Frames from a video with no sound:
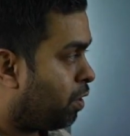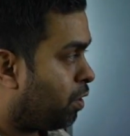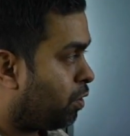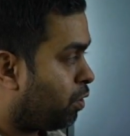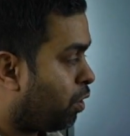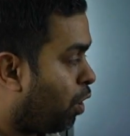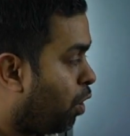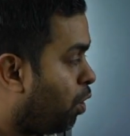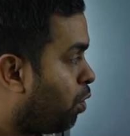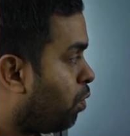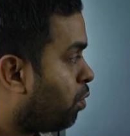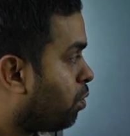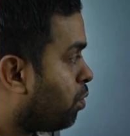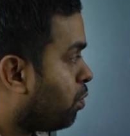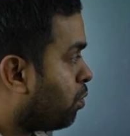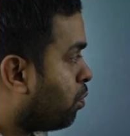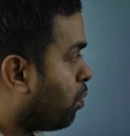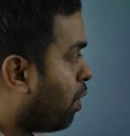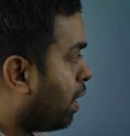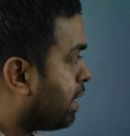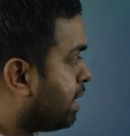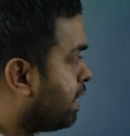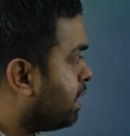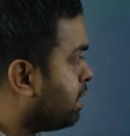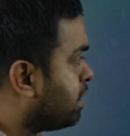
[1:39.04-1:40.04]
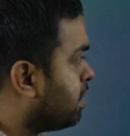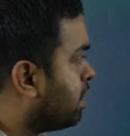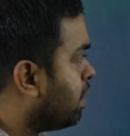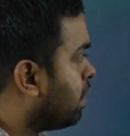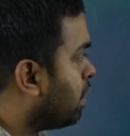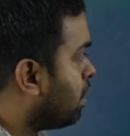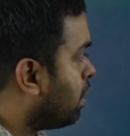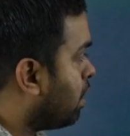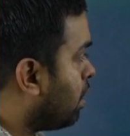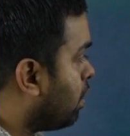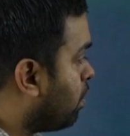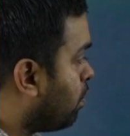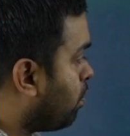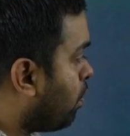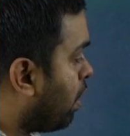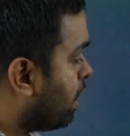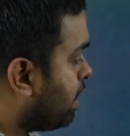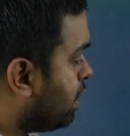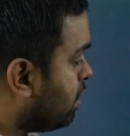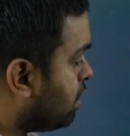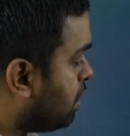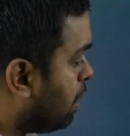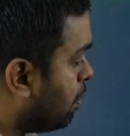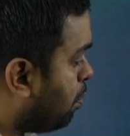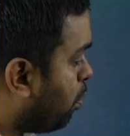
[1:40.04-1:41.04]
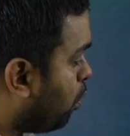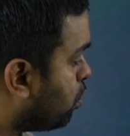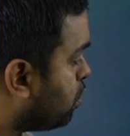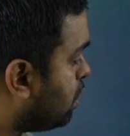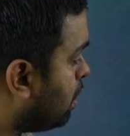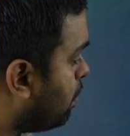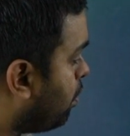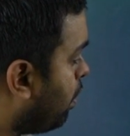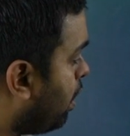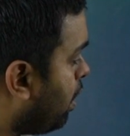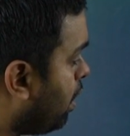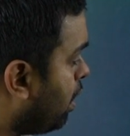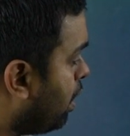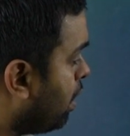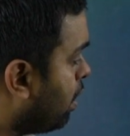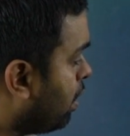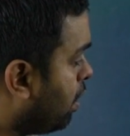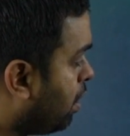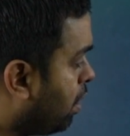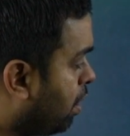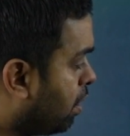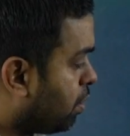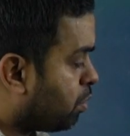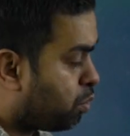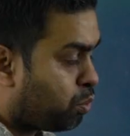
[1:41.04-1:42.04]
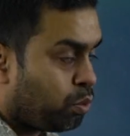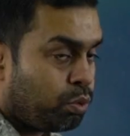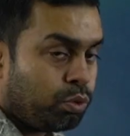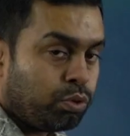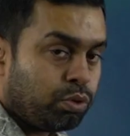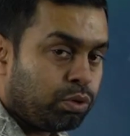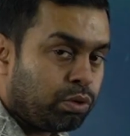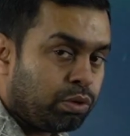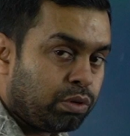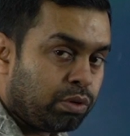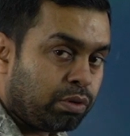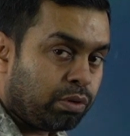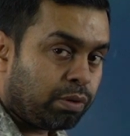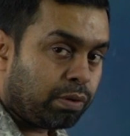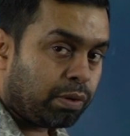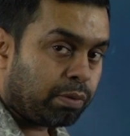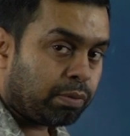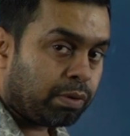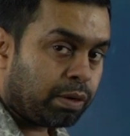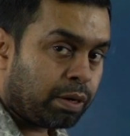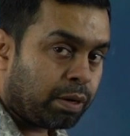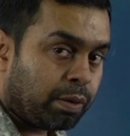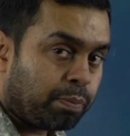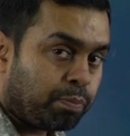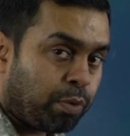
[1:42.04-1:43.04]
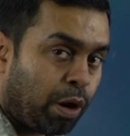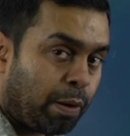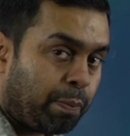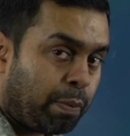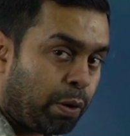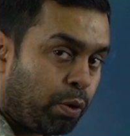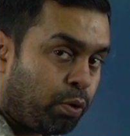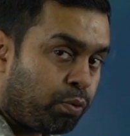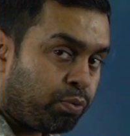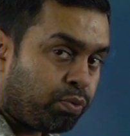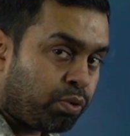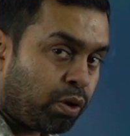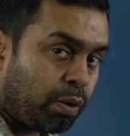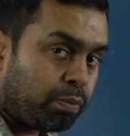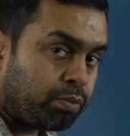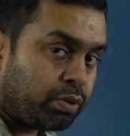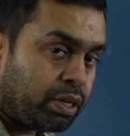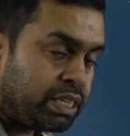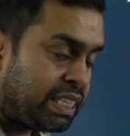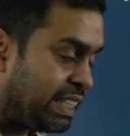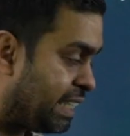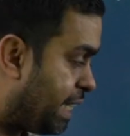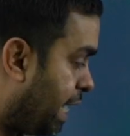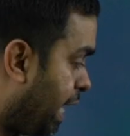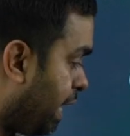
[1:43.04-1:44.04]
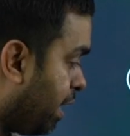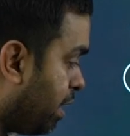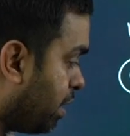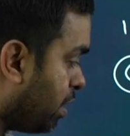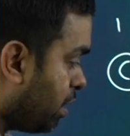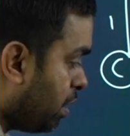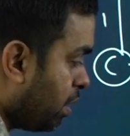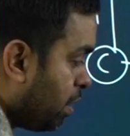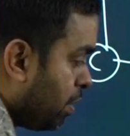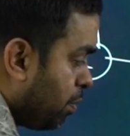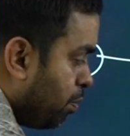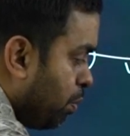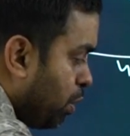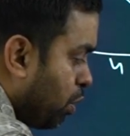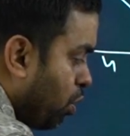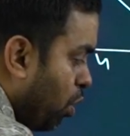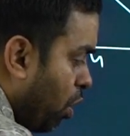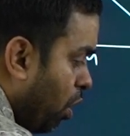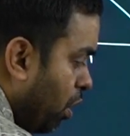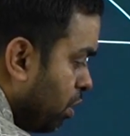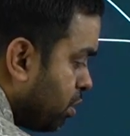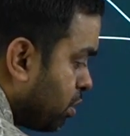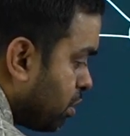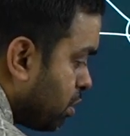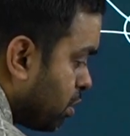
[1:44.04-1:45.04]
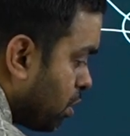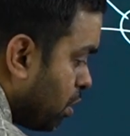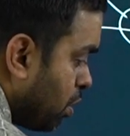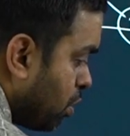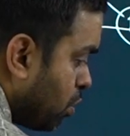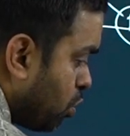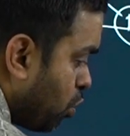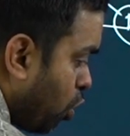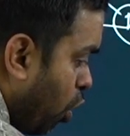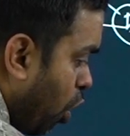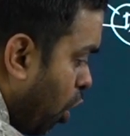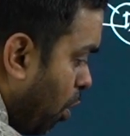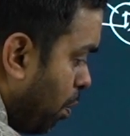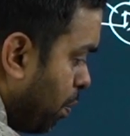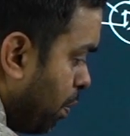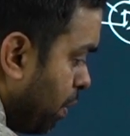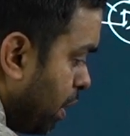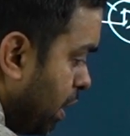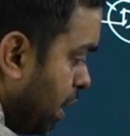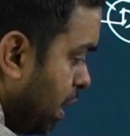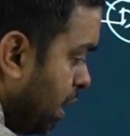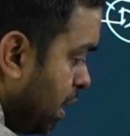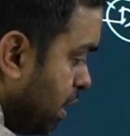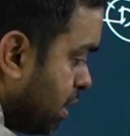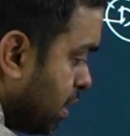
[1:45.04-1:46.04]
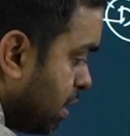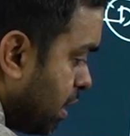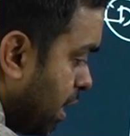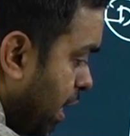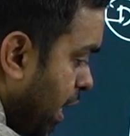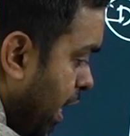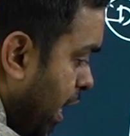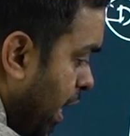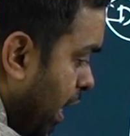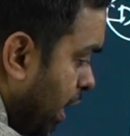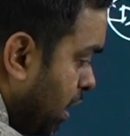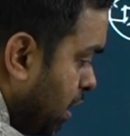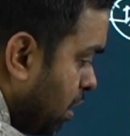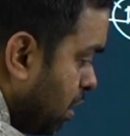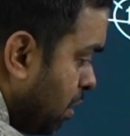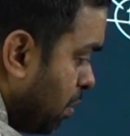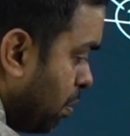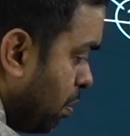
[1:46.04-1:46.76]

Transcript: Now what is the possible to pop out from the stack? Because top is at